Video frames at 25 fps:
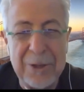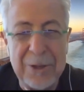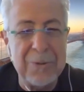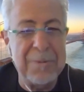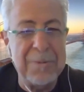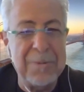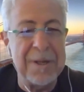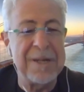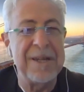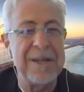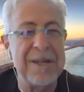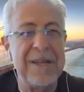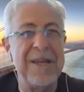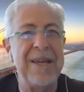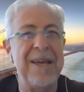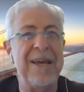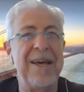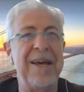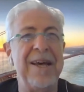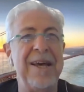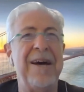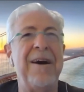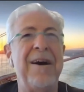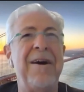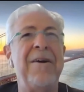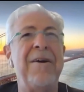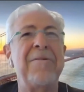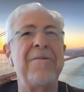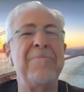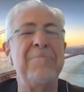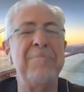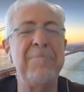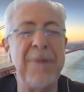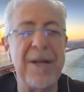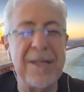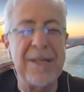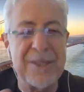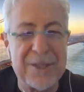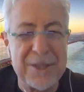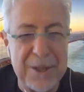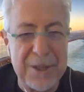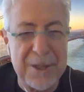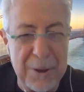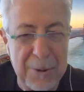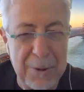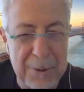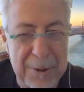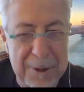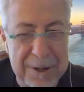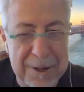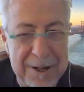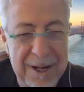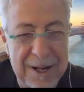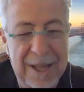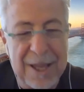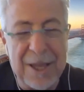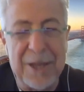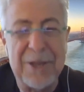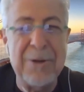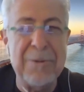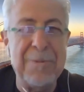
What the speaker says: Human are much slower.